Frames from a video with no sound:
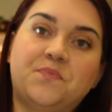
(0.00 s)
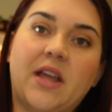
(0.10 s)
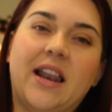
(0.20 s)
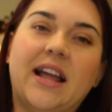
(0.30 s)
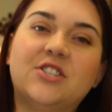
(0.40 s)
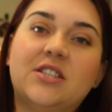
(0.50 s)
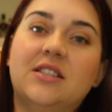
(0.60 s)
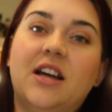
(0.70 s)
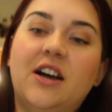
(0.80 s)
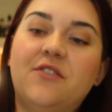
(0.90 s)
And I just
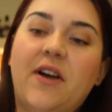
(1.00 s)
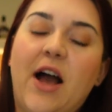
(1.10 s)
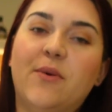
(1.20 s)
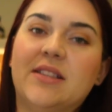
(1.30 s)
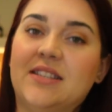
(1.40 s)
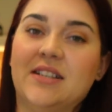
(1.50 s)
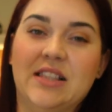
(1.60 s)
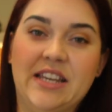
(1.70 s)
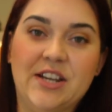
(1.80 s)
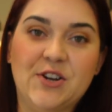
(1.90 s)
love how it's
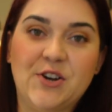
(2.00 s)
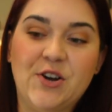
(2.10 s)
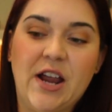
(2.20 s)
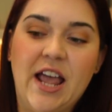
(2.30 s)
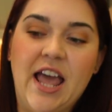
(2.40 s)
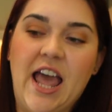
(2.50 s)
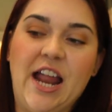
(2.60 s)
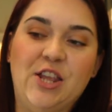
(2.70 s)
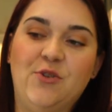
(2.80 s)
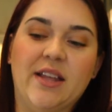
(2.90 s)
clear
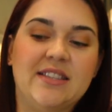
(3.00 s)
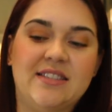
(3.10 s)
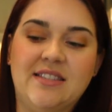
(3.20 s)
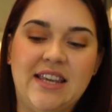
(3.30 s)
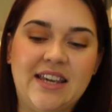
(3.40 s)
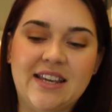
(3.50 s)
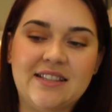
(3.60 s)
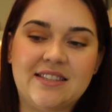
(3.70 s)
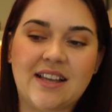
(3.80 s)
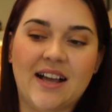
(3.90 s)
and you can see
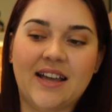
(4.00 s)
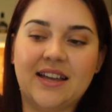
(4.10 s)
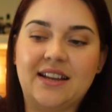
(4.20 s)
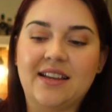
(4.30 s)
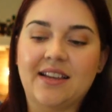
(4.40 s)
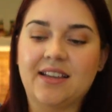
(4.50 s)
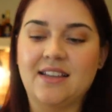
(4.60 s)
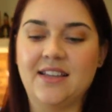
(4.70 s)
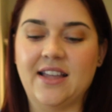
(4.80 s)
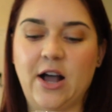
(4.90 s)
inside
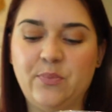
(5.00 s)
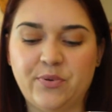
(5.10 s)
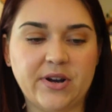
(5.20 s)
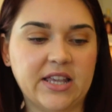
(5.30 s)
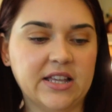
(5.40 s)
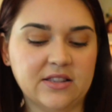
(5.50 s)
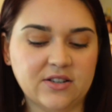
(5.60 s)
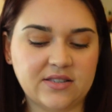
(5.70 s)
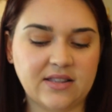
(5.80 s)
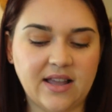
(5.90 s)
how pretty it
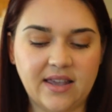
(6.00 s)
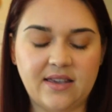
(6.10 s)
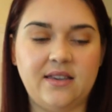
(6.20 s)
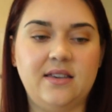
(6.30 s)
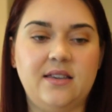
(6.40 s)
looks like.